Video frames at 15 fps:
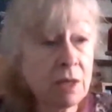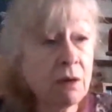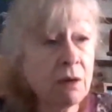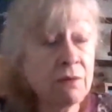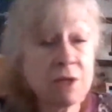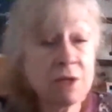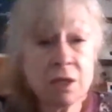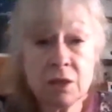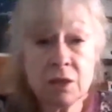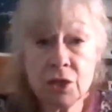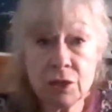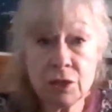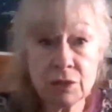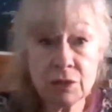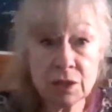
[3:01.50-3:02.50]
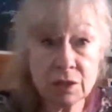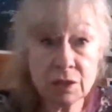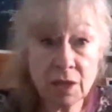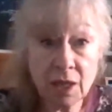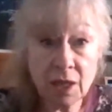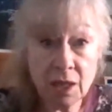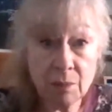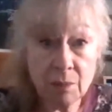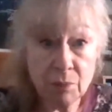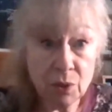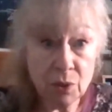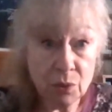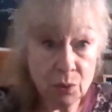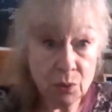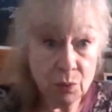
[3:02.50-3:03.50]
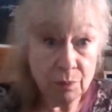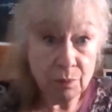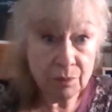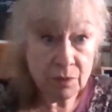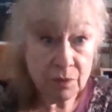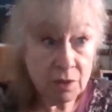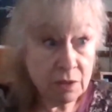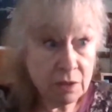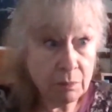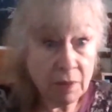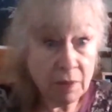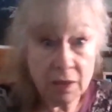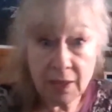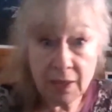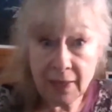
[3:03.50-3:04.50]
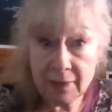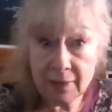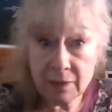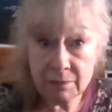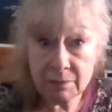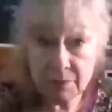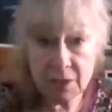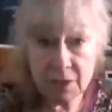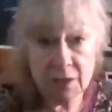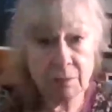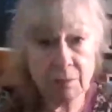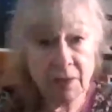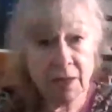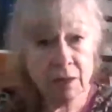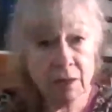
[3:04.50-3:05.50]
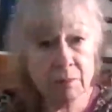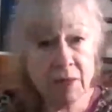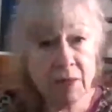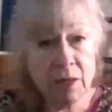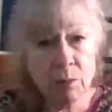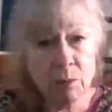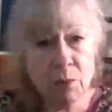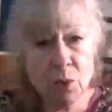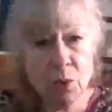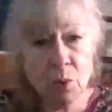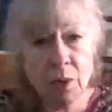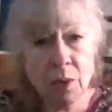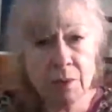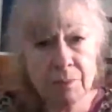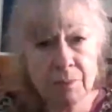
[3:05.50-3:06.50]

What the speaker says: like I've done and chosen a blue spell candle. This is a pale blue one.